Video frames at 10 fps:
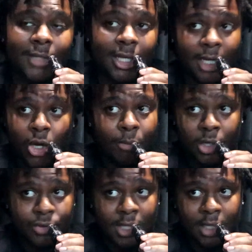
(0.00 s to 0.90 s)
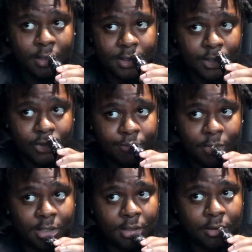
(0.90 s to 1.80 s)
Yeah, they don't post nothing on social media.